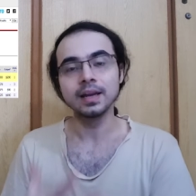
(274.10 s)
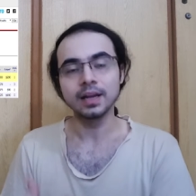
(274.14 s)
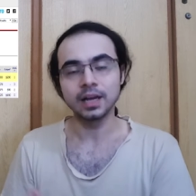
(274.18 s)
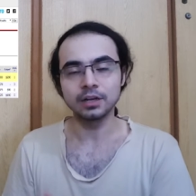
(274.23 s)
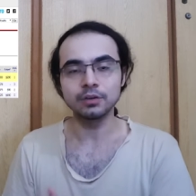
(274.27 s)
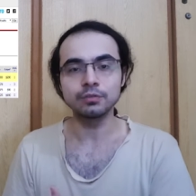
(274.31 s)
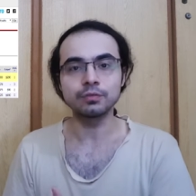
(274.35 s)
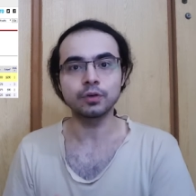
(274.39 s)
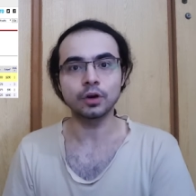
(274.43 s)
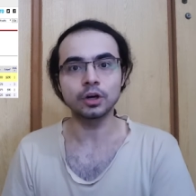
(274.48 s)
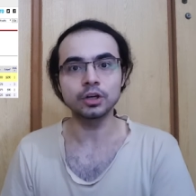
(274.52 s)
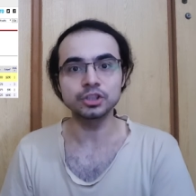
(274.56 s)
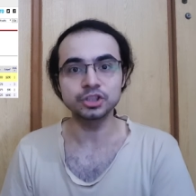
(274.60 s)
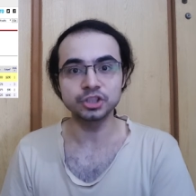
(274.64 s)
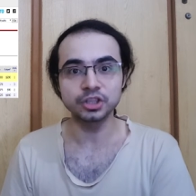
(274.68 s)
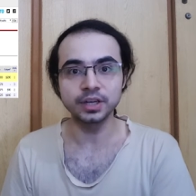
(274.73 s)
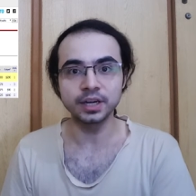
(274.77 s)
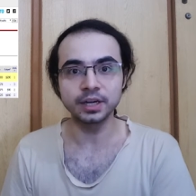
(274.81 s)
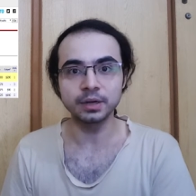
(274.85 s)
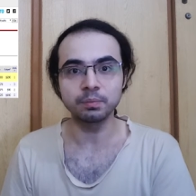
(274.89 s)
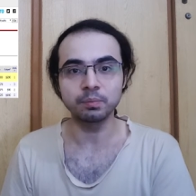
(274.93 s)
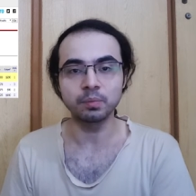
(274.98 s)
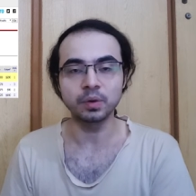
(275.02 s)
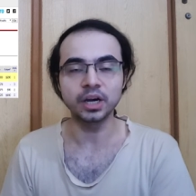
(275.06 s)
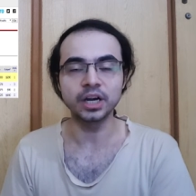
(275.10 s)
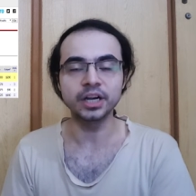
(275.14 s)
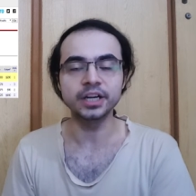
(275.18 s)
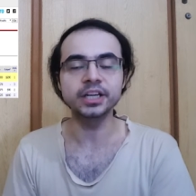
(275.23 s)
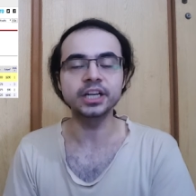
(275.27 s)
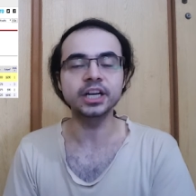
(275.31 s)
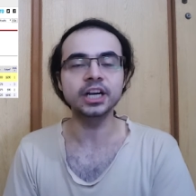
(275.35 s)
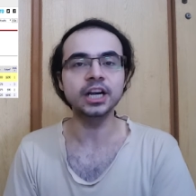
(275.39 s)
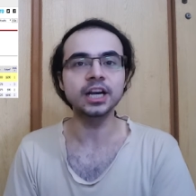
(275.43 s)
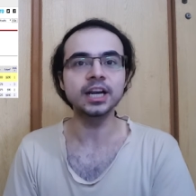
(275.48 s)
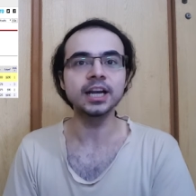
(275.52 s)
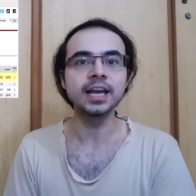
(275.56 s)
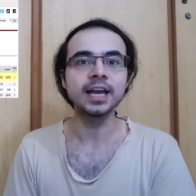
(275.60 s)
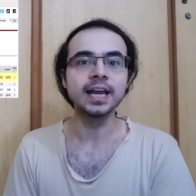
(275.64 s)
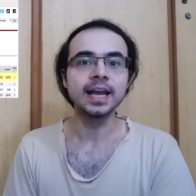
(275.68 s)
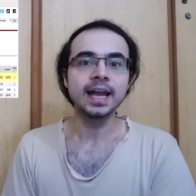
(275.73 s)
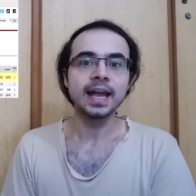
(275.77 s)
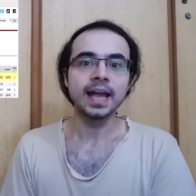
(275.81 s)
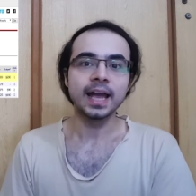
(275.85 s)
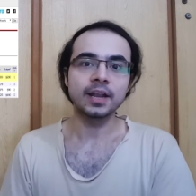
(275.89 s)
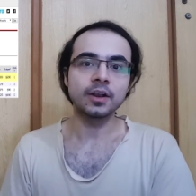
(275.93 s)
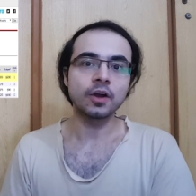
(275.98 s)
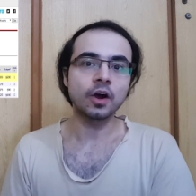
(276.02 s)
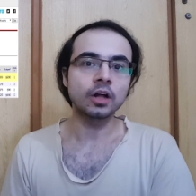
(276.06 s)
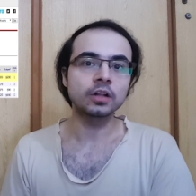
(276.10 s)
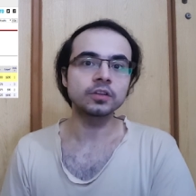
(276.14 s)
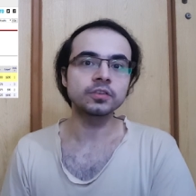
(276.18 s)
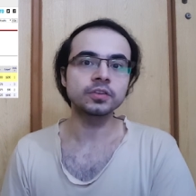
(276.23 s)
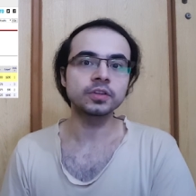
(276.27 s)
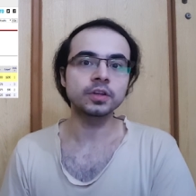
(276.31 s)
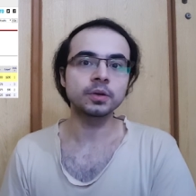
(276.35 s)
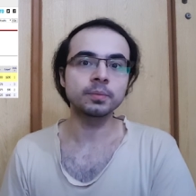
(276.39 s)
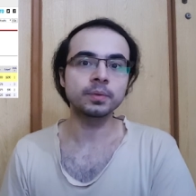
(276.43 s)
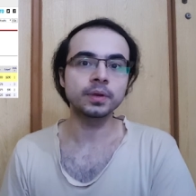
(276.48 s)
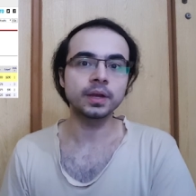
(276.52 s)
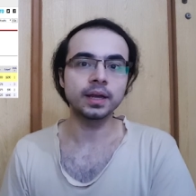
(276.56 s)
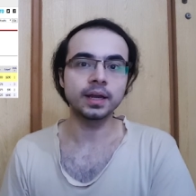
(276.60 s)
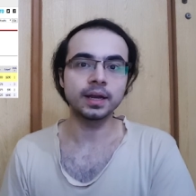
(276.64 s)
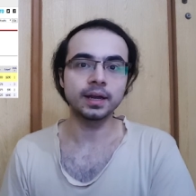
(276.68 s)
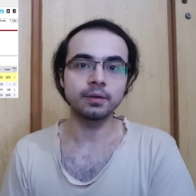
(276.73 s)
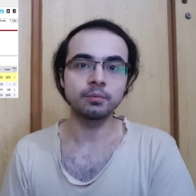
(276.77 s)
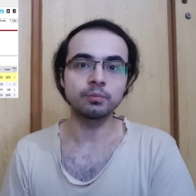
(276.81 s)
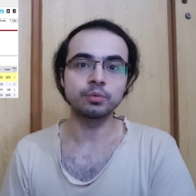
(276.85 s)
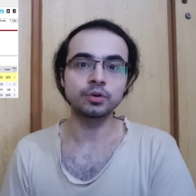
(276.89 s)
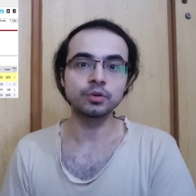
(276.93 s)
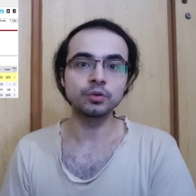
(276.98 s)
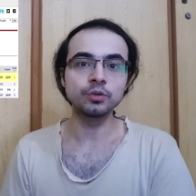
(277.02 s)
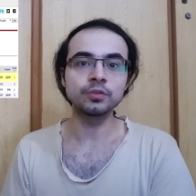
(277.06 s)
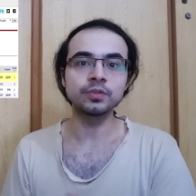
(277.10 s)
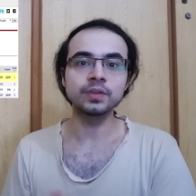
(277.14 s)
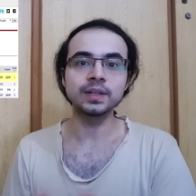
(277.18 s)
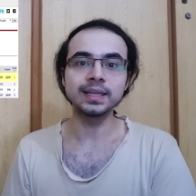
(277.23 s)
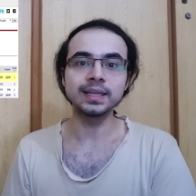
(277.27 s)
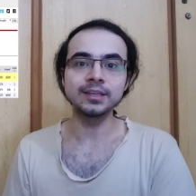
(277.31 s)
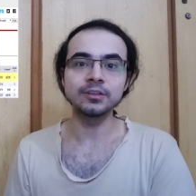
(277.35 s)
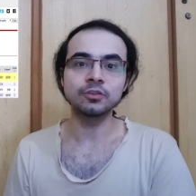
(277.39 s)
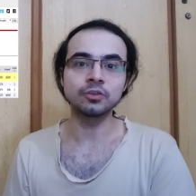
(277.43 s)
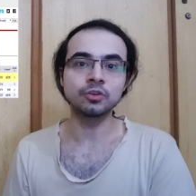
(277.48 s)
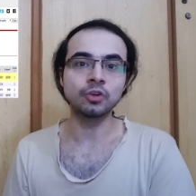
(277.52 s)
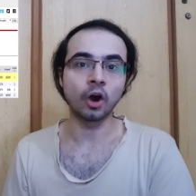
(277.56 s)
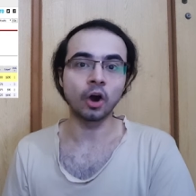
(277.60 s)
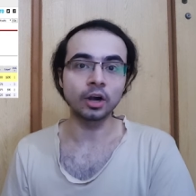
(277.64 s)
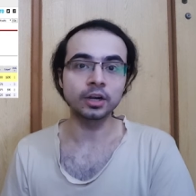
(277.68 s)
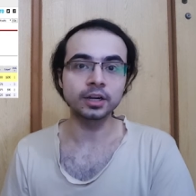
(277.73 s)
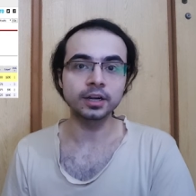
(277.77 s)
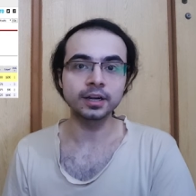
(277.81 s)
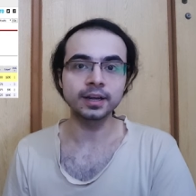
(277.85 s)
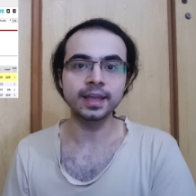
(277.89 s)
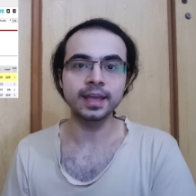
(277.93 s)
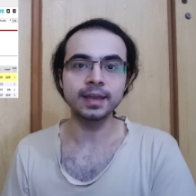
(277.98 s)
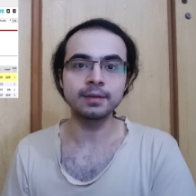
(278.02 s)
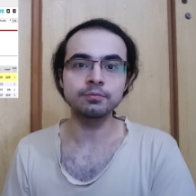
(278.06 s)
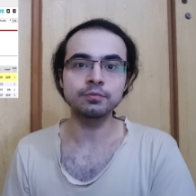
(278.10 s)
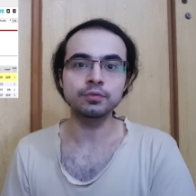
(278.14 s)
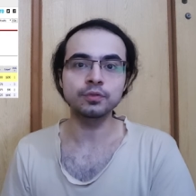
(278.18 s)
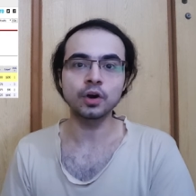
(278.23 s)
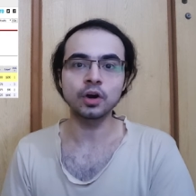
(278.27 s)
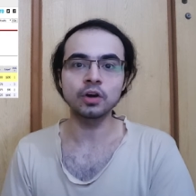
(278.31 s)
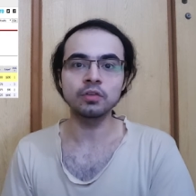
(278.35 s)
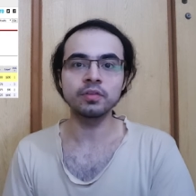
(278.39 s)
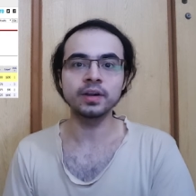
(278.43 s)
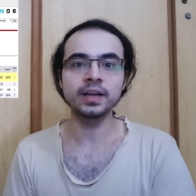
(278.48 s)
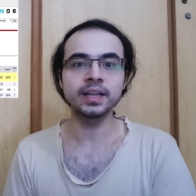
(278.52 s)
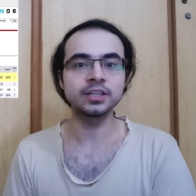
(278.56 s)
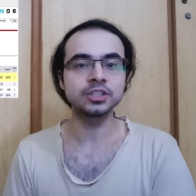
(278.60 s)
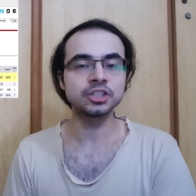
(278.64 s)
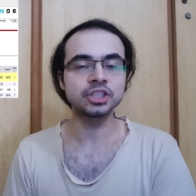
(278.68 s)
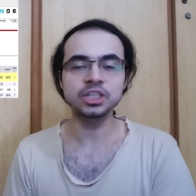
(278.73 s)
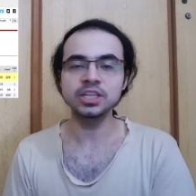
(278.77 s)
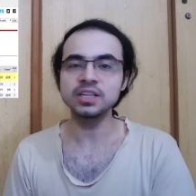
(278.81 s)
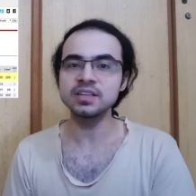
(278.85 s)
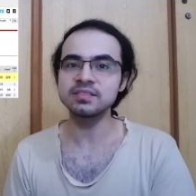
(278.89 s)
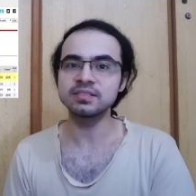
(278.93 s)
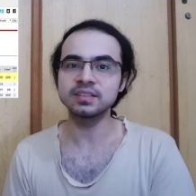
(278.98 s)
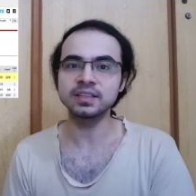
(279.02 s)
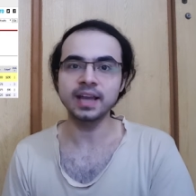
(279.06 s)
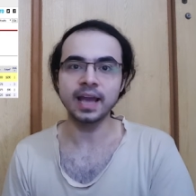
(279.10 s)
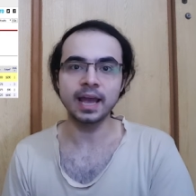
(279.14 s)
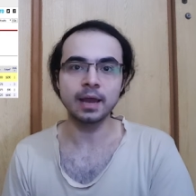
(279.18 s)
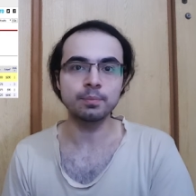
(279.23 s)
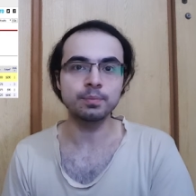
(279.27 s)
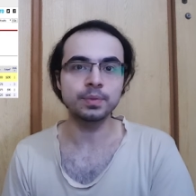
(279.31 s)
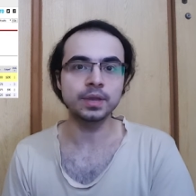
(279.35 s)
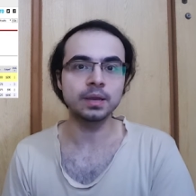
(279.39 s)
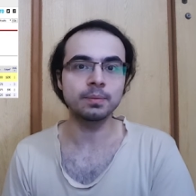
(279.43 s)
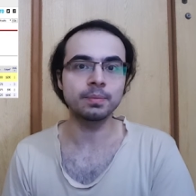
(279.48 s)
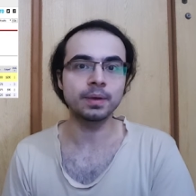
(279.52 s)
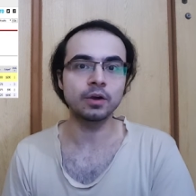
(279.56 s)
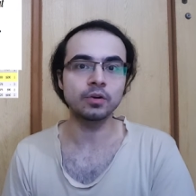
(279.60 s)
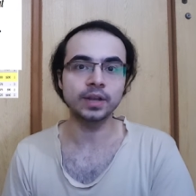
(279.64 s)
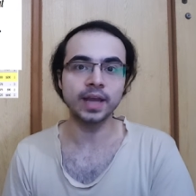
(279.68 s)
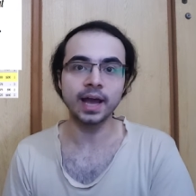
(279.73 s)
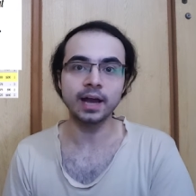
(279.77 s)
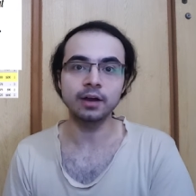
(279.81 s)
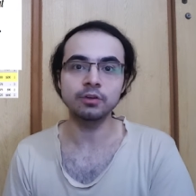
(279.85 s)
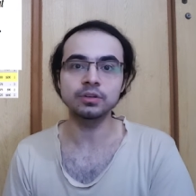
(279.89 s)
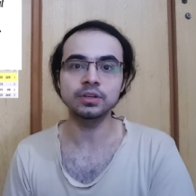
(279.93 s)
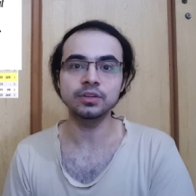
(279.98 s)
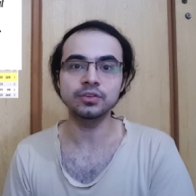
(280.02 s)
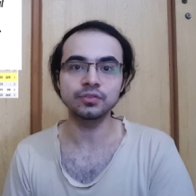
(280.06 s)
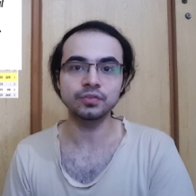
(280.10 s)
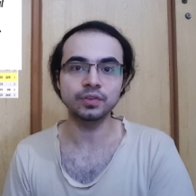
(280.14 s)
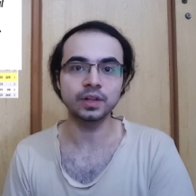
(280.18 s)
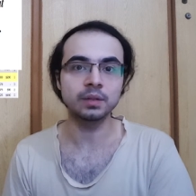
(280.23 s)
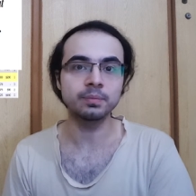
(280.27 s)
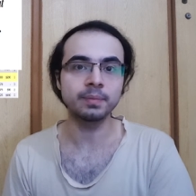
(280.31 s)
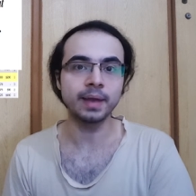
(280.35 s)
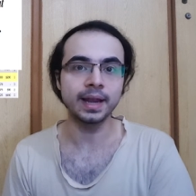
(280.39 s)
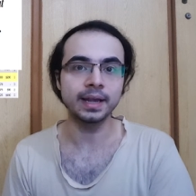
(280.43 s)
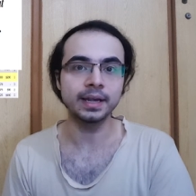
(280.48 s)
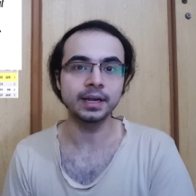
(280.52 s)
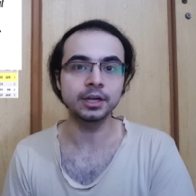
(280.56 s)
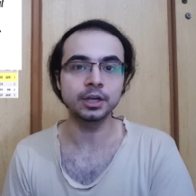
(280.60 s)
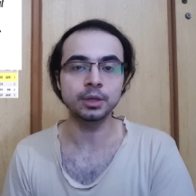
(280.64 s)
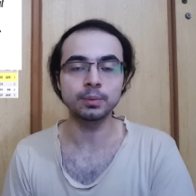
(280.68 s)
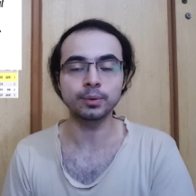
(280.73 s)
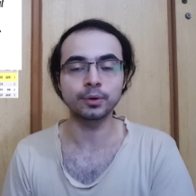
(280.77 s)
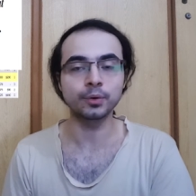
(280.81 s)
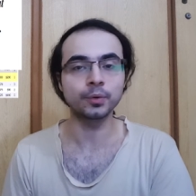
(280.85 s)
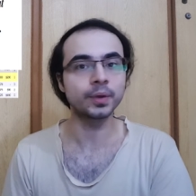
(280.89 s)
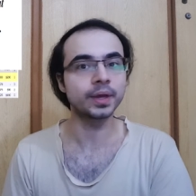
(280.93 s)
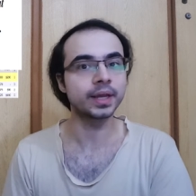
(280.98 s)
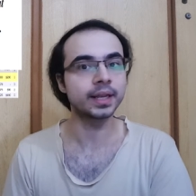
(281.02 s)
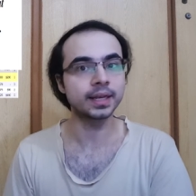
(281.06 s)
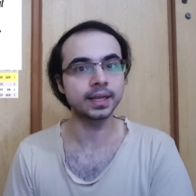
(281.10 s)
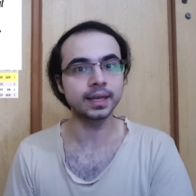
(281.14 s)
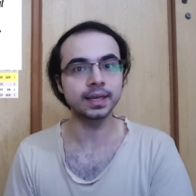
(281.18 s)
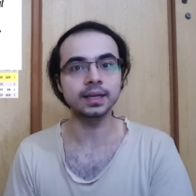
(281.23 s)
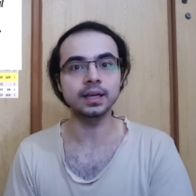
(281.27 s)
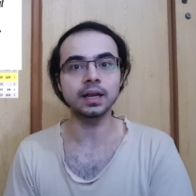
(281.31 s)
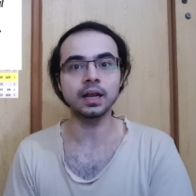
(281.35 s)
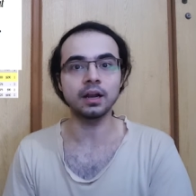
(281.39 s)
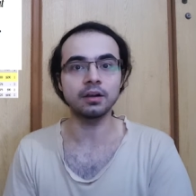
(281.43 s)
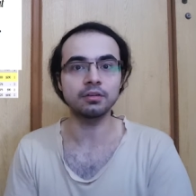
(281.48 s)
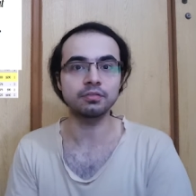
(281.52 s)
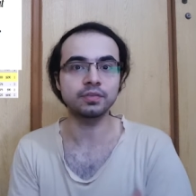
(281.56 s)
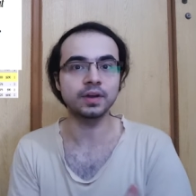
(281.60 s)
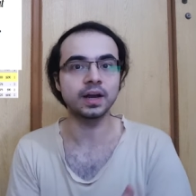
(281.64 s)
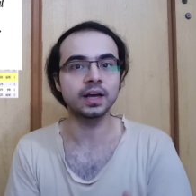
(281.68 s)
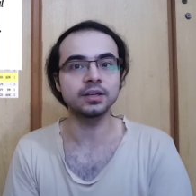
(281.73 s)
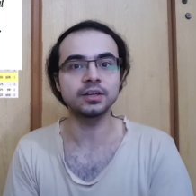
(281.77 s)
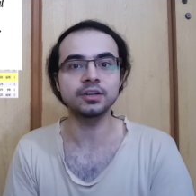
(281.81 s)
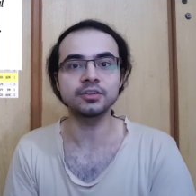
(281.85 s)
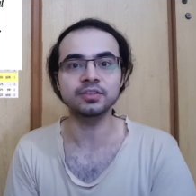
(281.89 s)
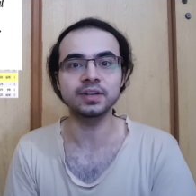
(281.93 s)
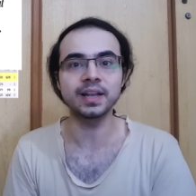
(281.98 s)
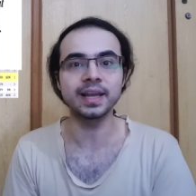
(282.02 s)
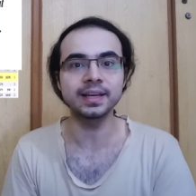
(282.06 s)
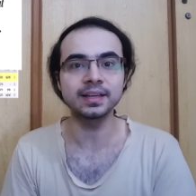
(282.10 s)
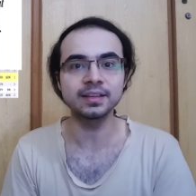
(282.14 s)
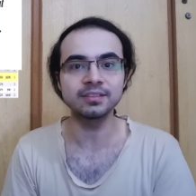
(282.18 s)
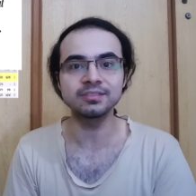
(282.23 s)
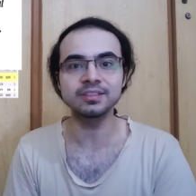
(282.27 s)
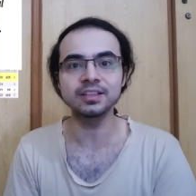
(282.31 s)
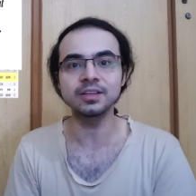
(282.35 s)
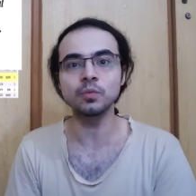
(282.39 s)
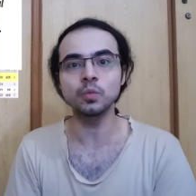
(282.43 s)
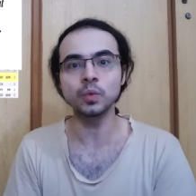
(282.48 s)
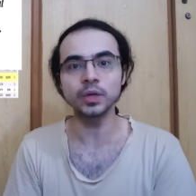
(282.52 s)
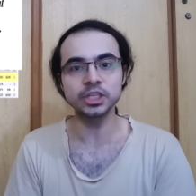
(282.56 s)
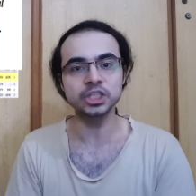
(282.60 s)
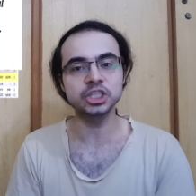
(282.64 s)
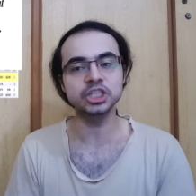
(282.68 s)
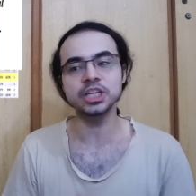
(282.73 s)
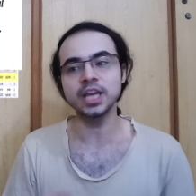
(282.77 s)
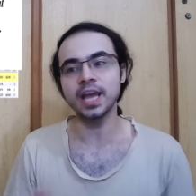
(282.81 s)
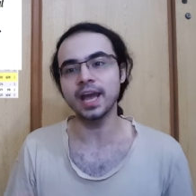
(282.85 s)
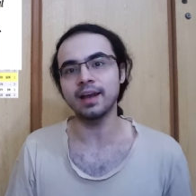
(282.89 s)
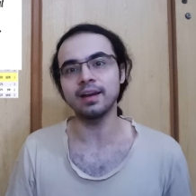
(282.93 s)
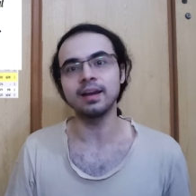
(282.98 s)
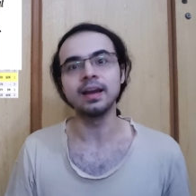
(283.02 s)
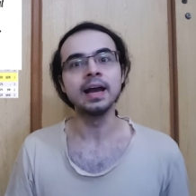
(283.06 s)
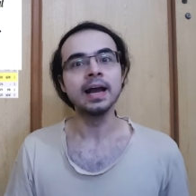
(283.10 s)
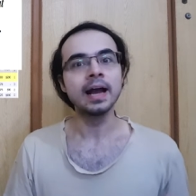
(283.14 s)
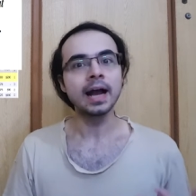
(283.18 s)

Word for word: unfortunate murder. And also, uh, Bruce Lee's daughter came forward and she isn't happy about how this film ended up ruining her father's legacy, which, yeah,